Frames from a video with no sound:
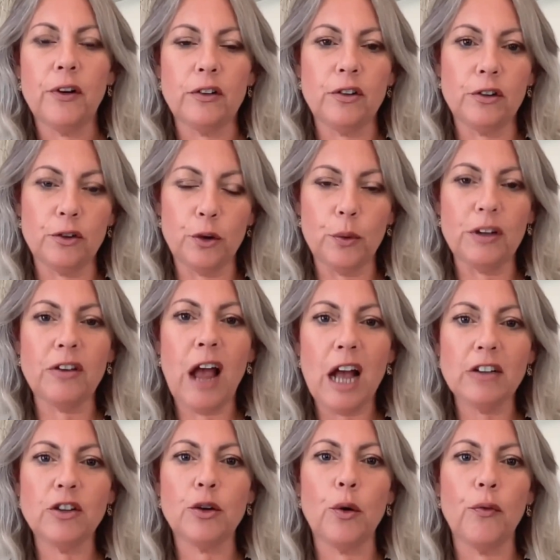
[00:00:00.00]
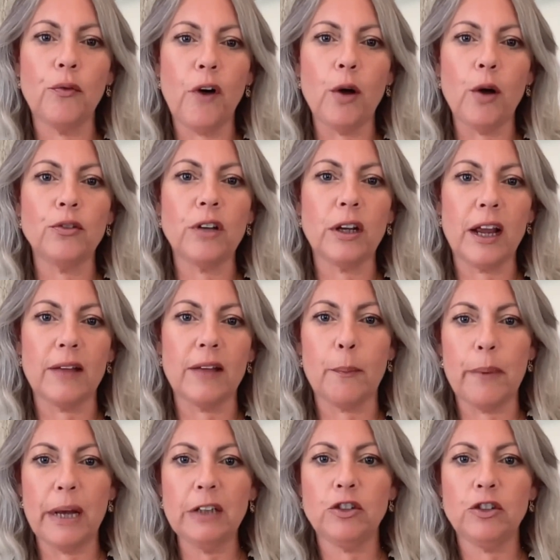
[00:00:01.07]
to do a tactical vote to get the
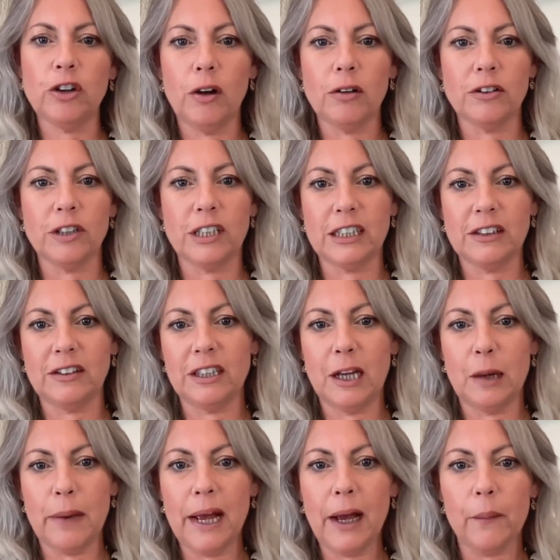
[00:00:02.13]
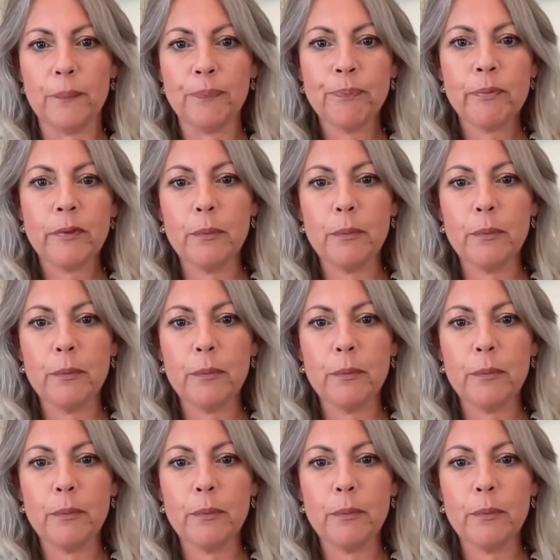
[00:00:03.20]
best chance of getting him out.